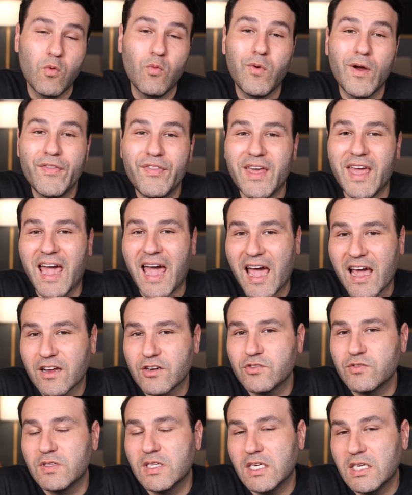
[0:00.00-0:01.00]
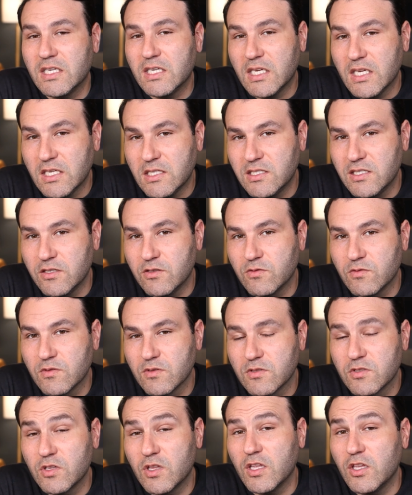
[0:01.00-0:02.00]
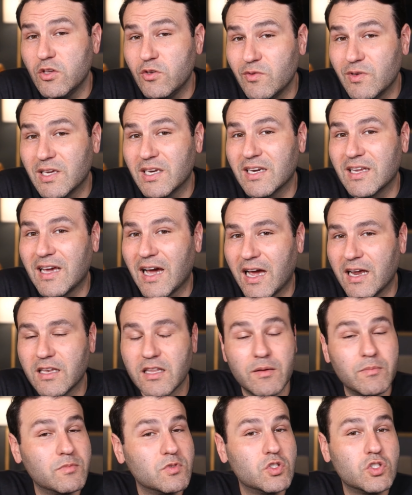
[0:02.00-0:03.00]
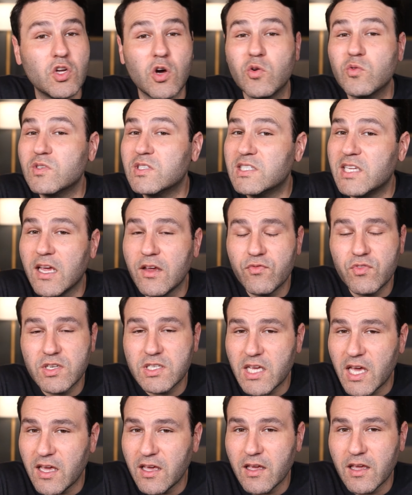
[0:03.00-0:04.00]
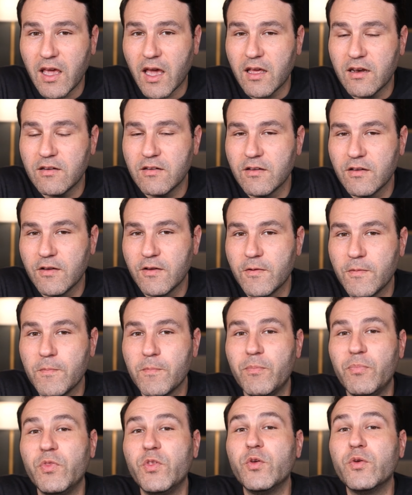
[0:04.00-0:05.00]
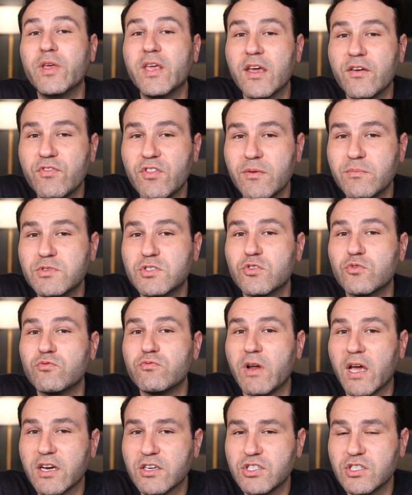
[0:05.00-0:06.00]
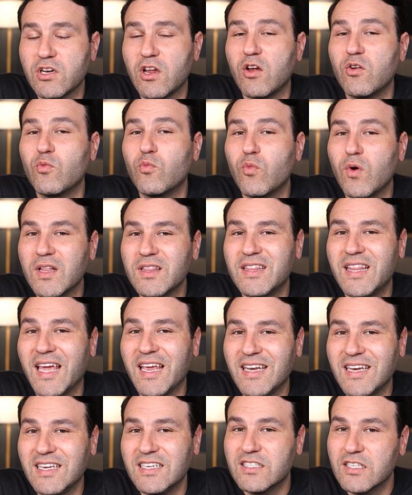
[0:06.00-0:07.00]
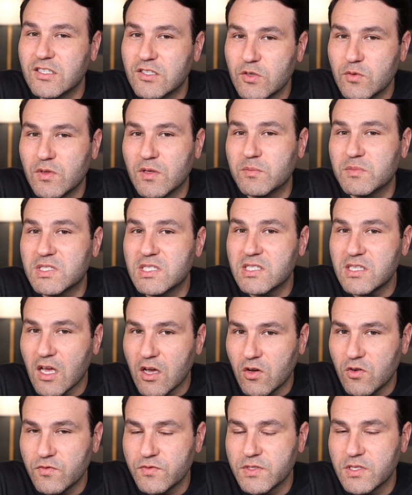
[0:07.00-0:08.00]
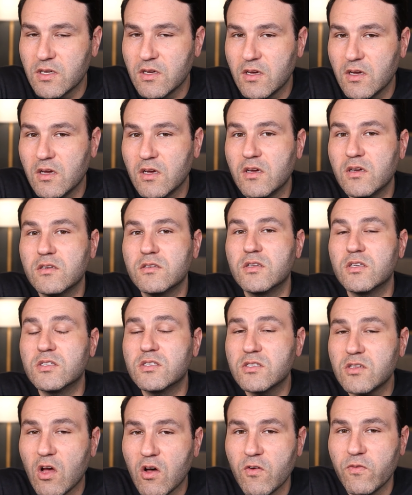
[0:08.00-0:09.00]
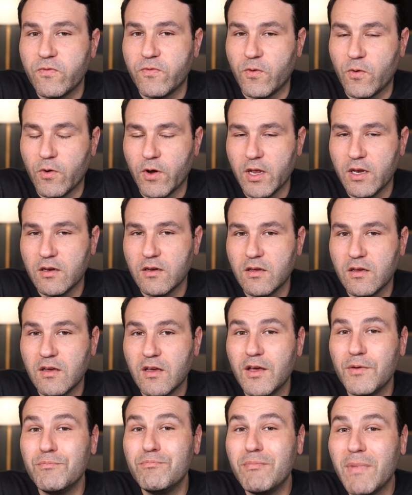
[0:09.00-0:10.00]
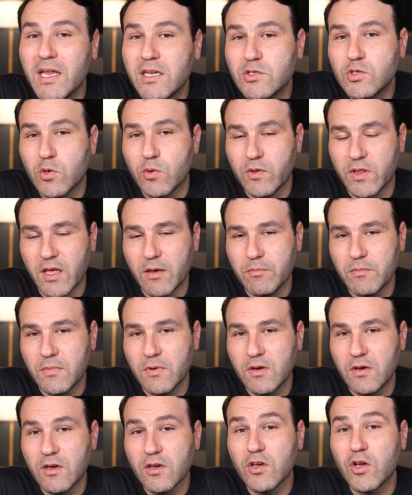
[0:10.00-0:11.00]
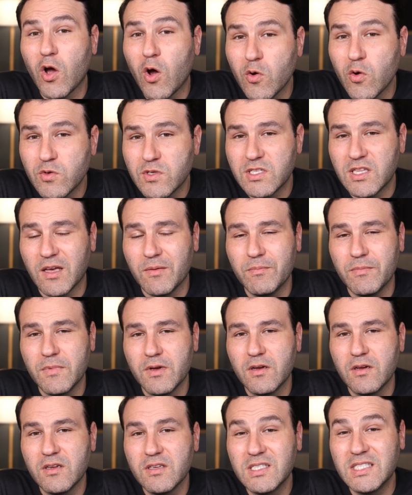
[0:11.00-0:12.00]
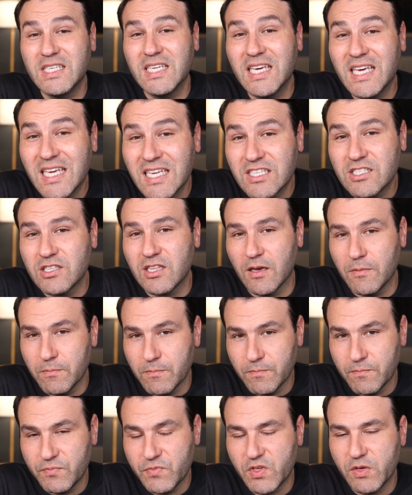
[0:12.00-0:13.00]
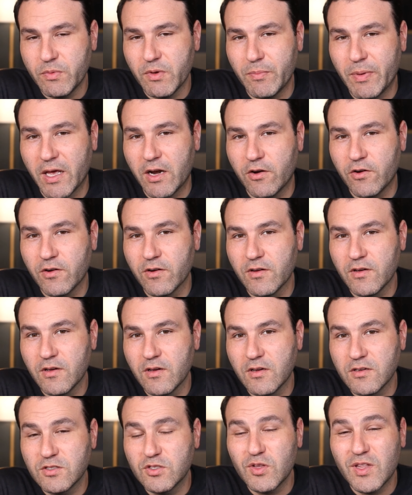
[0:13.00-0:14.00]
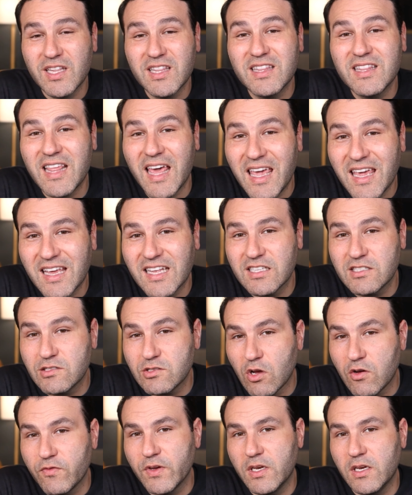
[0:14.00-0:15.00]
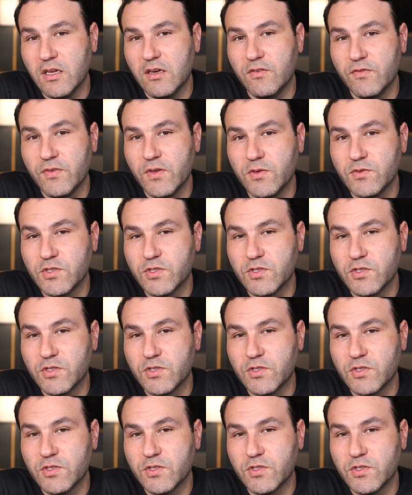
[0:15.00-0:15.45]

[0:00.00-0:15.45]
when they actually need you so that you can guide them. Don't save the day again. You give them direction on what they need to do themselves to solve for it. Mentor them, coach them, teach them to be better so that they can solve it in